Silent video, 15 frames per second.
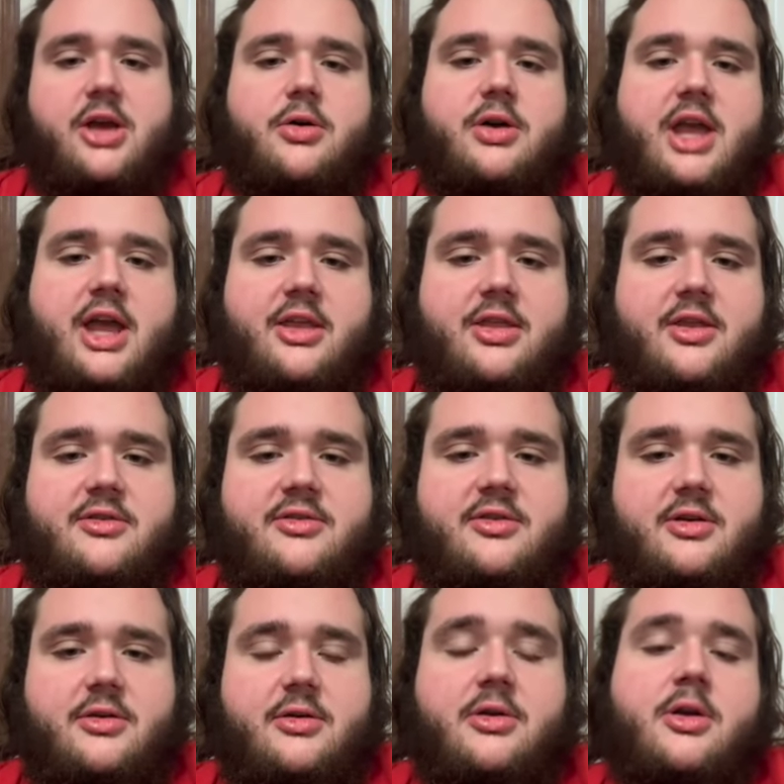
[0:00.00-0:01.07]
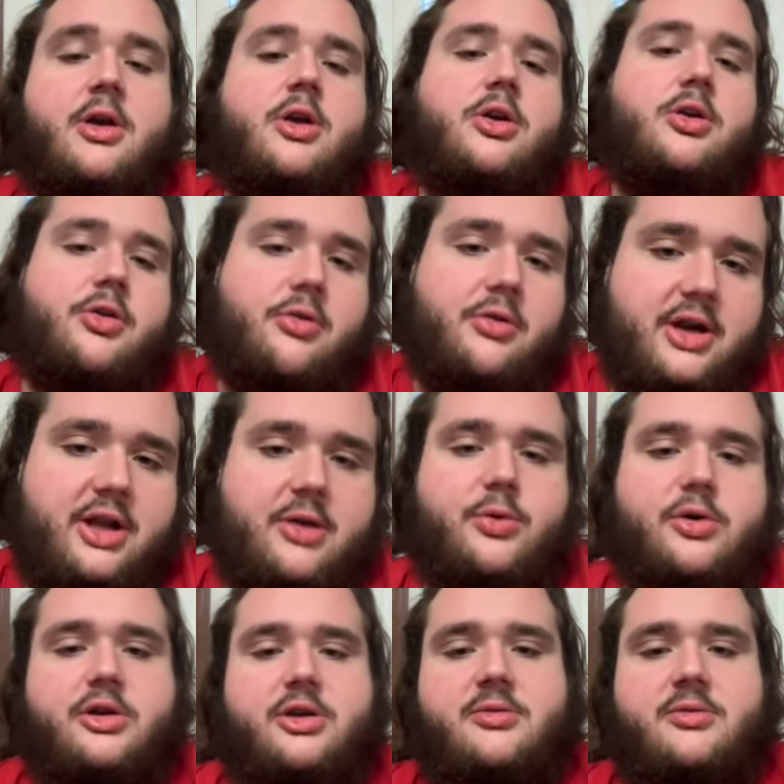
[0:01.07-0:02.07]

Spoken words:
Greedy Williams the year before.